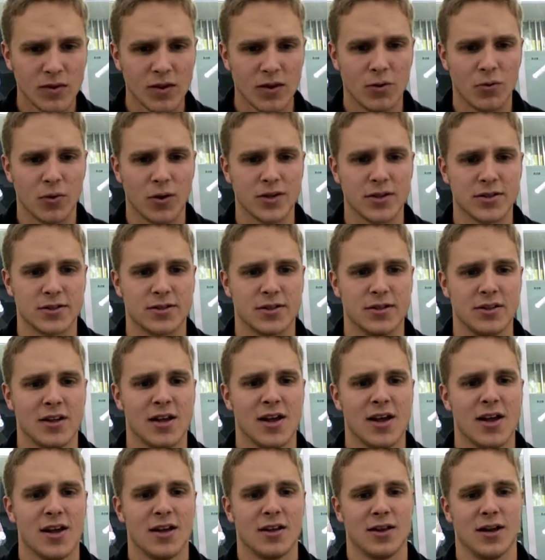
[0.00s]
was,
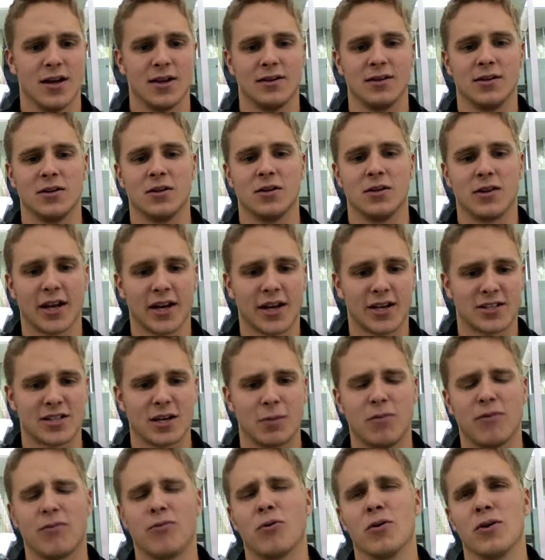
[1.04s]
like I said
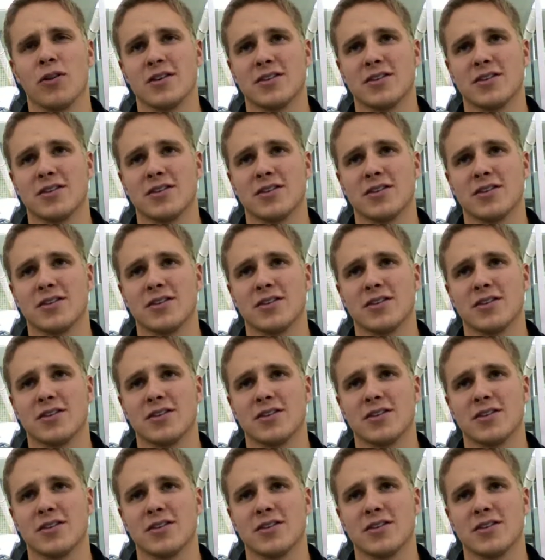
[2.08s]
before,